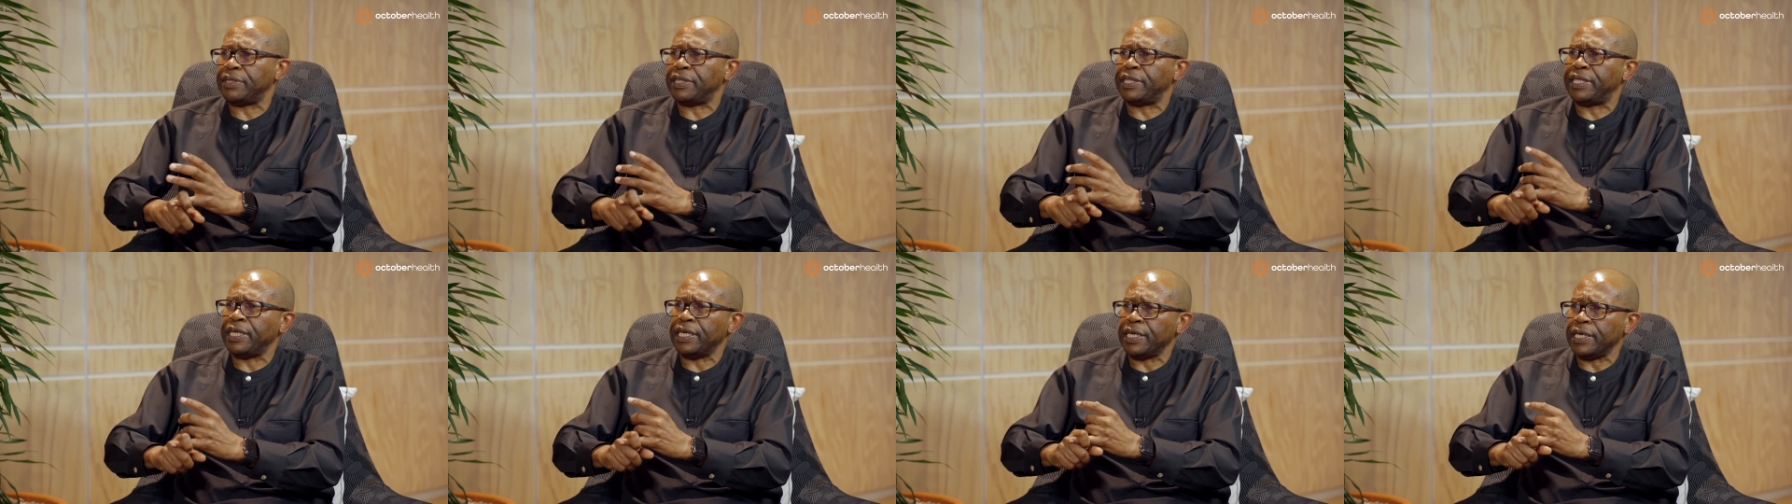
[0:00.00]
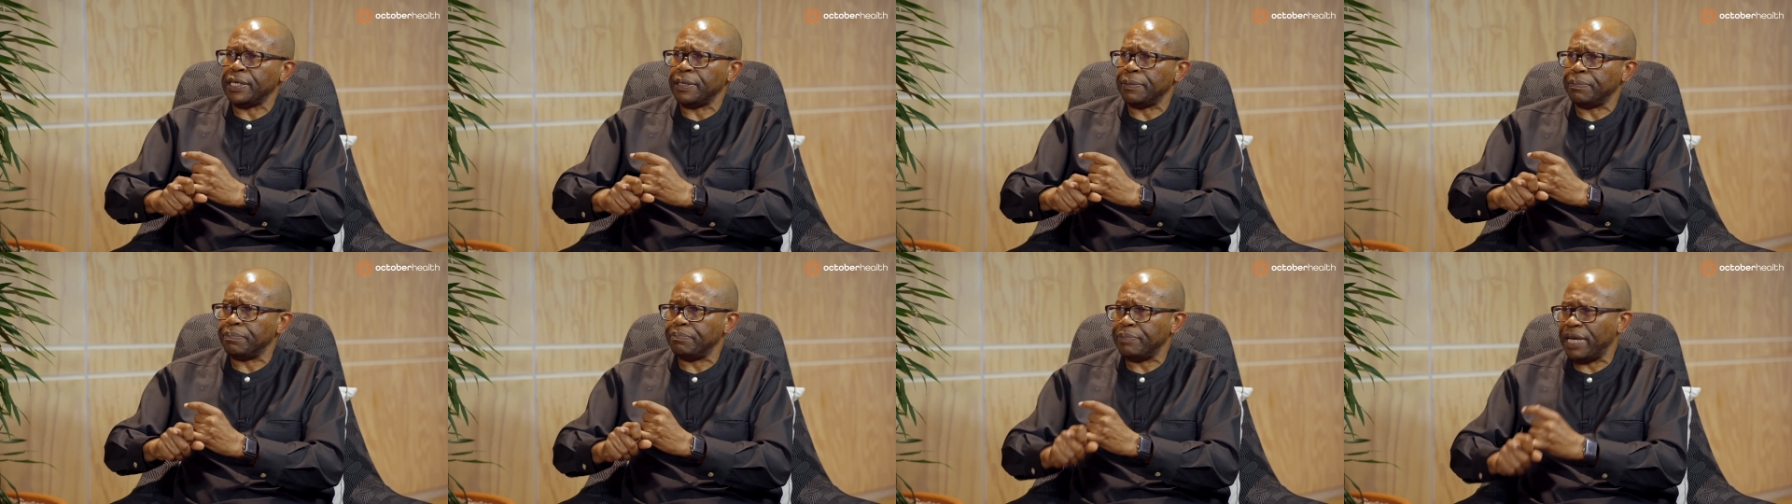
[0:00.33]

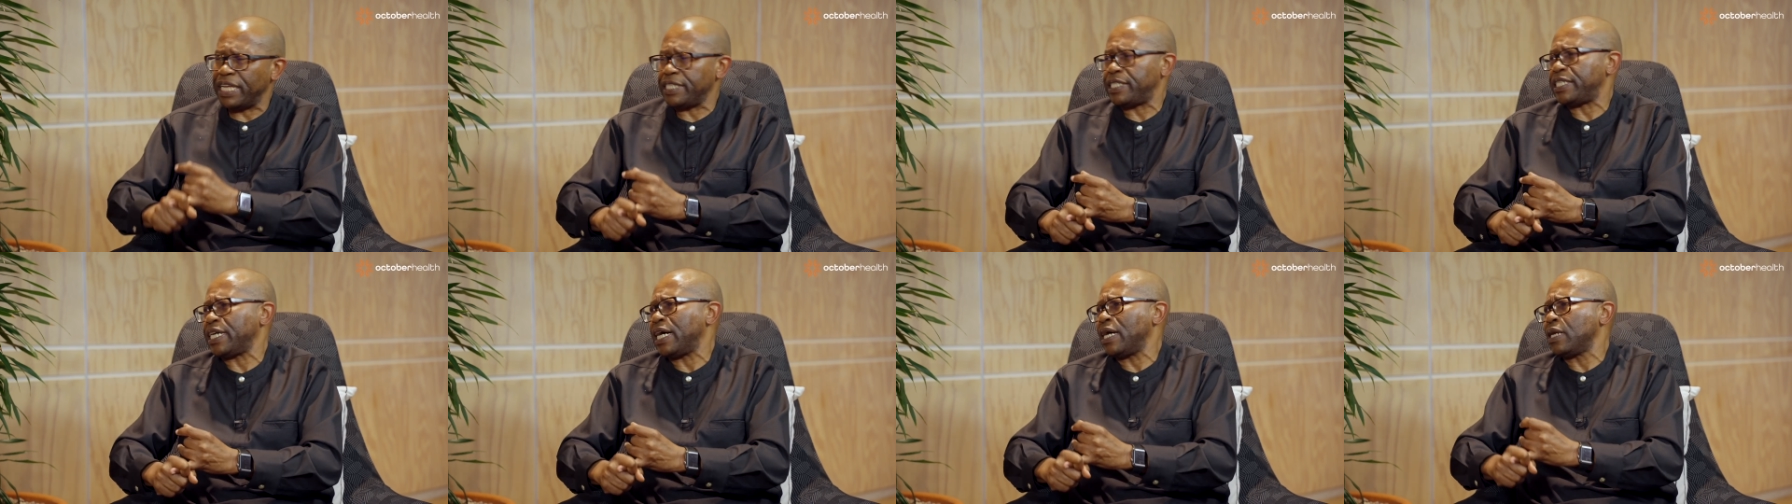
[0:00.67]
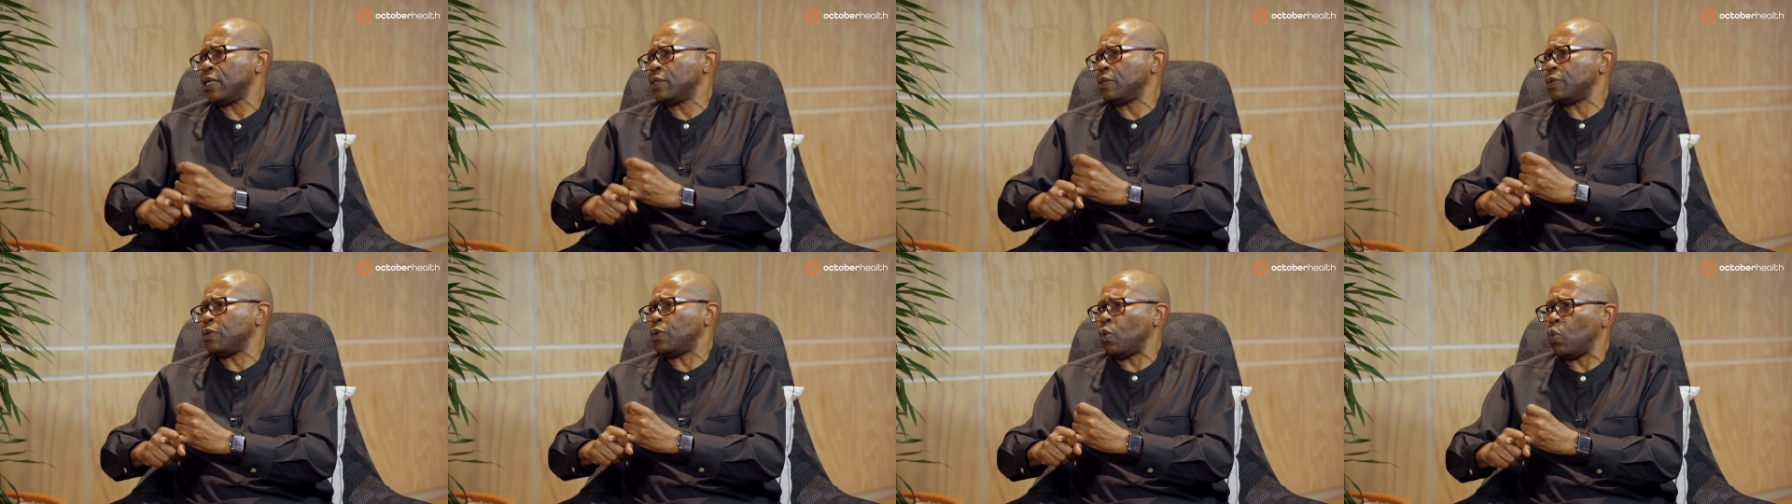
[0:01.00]
the
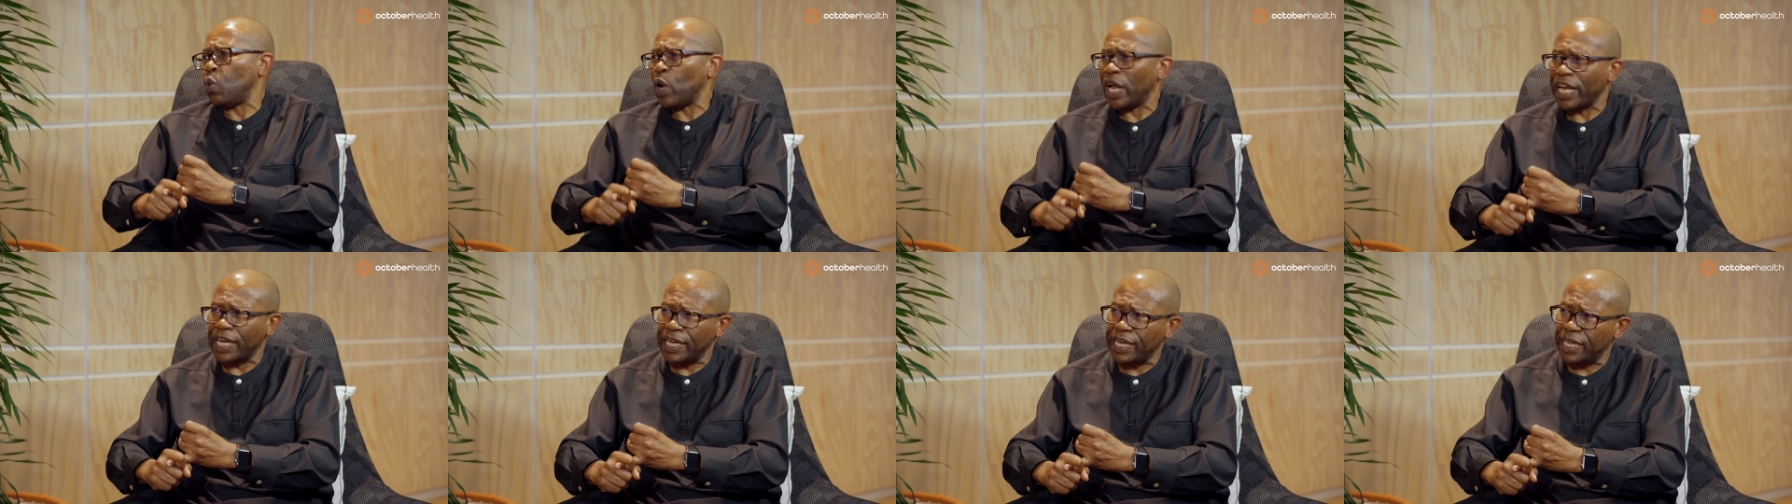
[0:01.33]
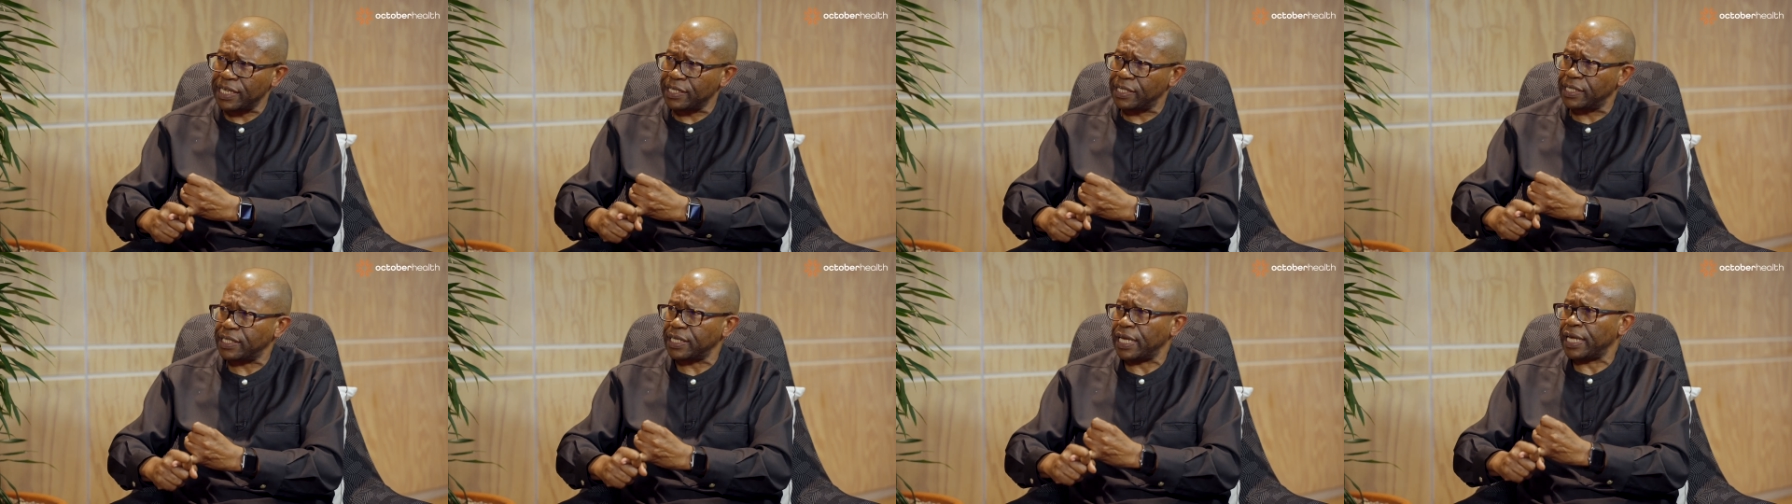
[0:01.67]
mental
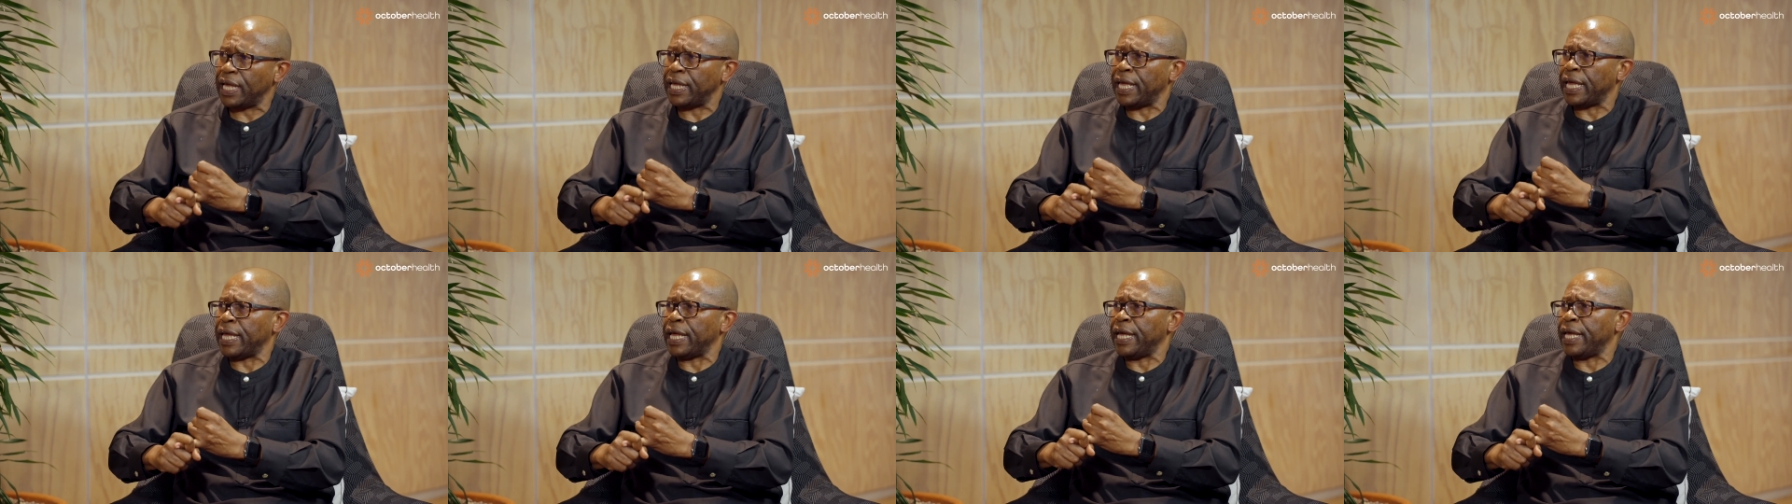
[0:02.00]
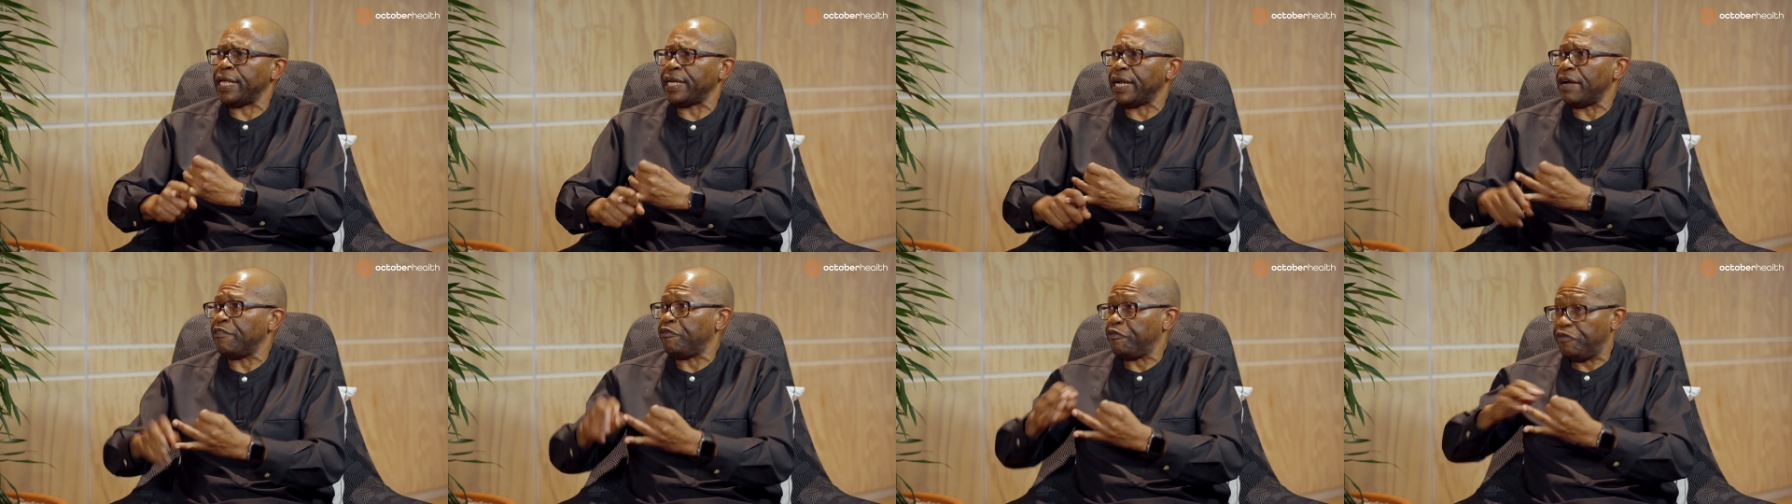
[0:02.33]
wellness
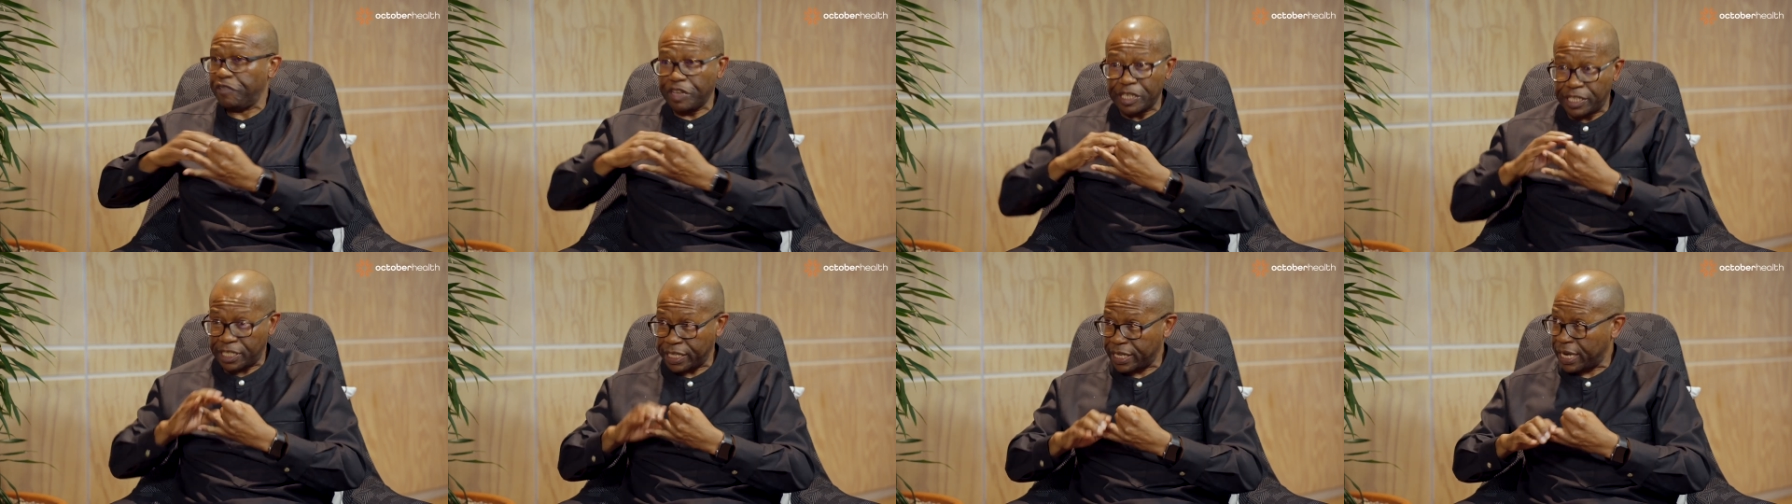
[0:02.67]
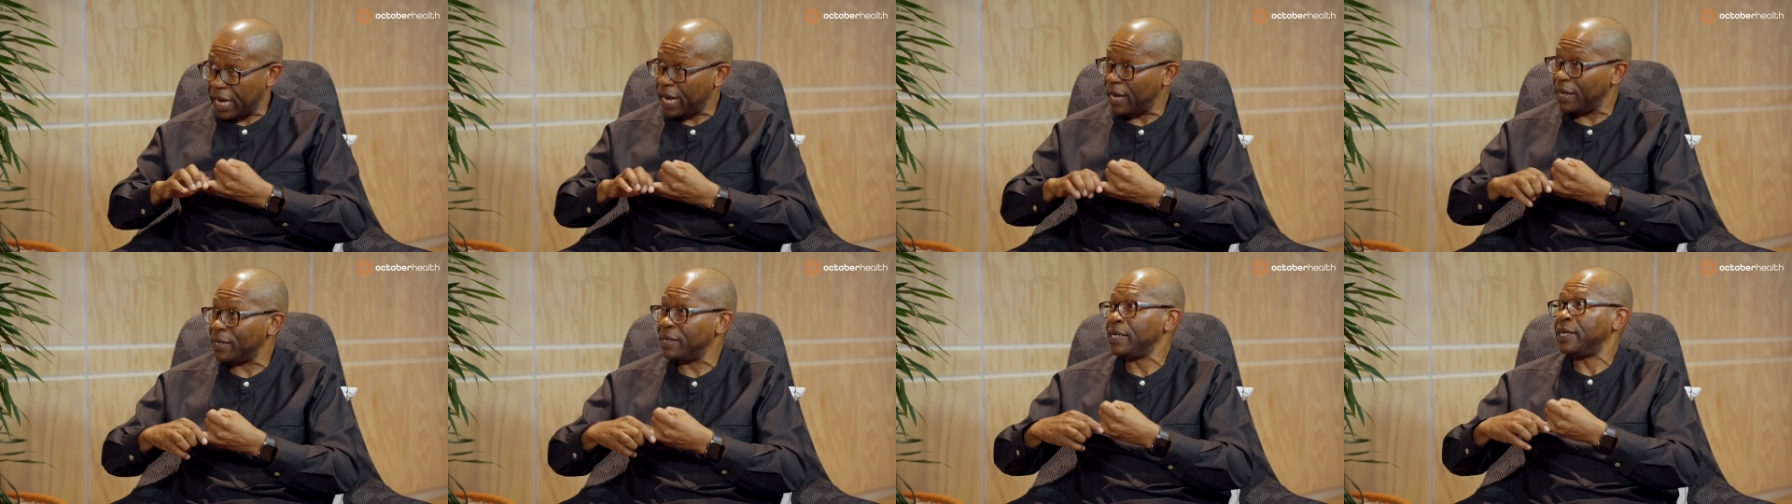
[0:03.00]
area,
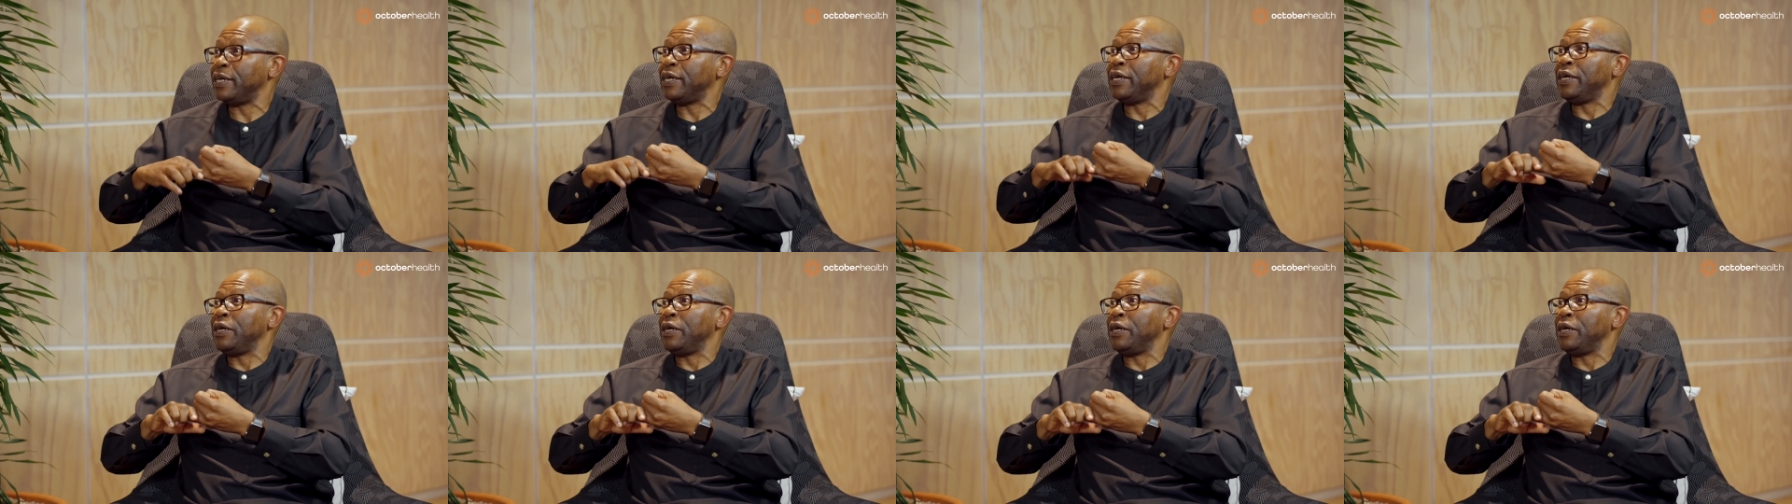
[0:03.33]
physical